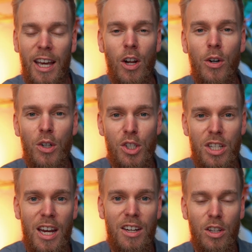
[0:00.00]
In
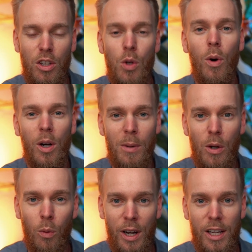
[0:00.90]
understanding, you want to
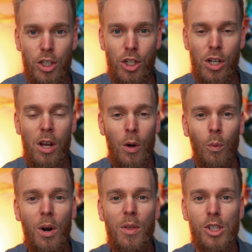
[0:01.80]
be rich.
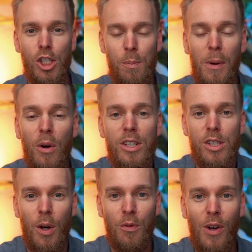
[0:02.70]
One of the
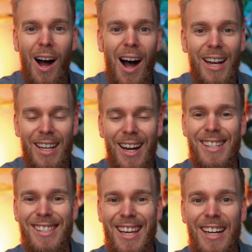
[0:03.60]
spirits of God in
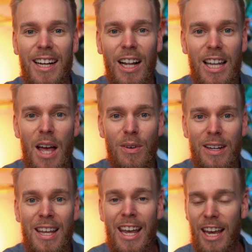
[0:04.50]
Isaiah
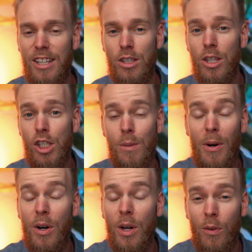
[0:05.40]
11 is the
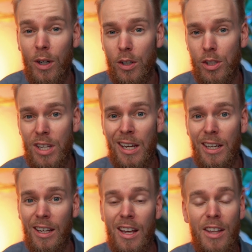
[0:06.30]
spirit of
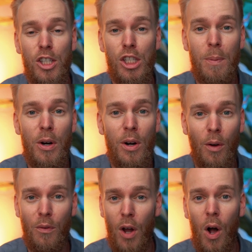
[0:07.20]
understanding, the spirit
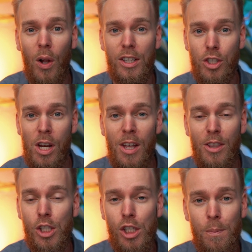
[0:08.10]
of knowledge,
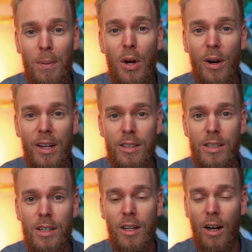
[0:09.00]
the
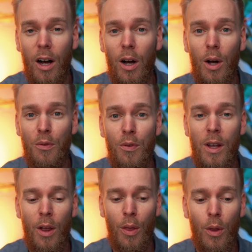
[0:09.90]
spirit of
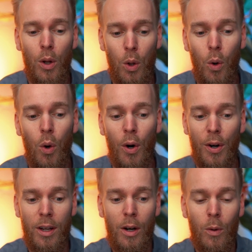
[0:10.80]
the
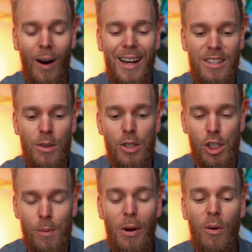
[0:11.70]
Lord, right? The
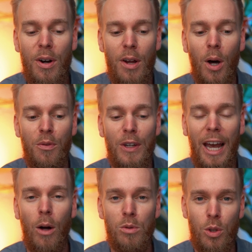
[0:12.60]
spirit of
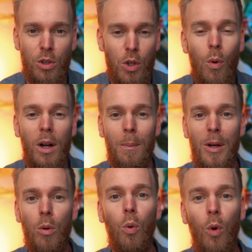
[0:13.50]
counsel. You want to
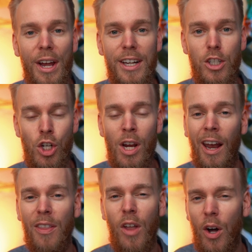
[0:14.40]
be rich
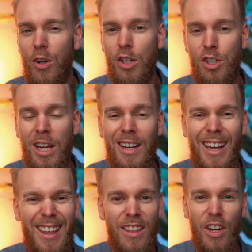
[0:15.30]
in the
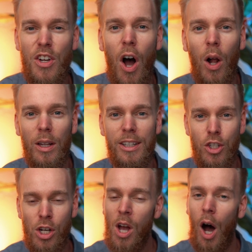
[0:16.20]
understanding and the
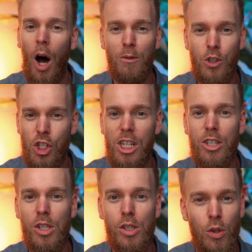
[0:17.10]
knowledge of
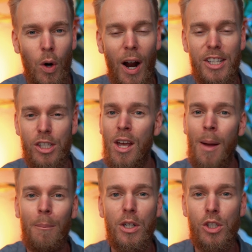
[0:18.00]
Jesus Christ,
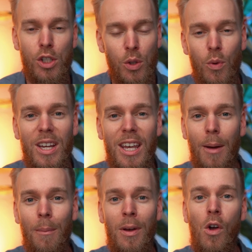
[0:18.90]
pursuing
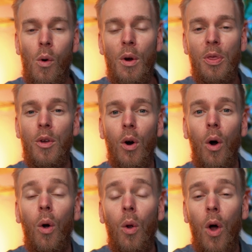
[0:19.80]
him with your
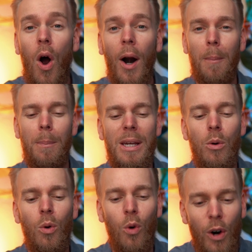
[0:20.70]
whole heart. Be
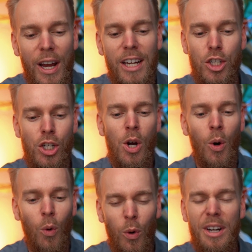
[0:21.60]
rich,
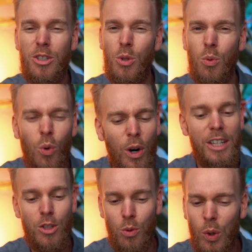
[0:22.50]
rich,
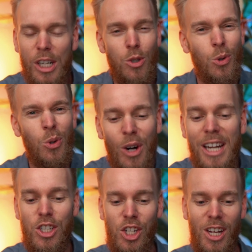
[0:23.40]
rich, rich,
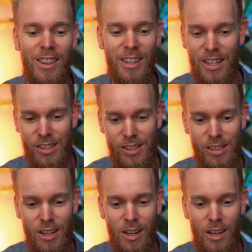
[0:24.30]
rich in this.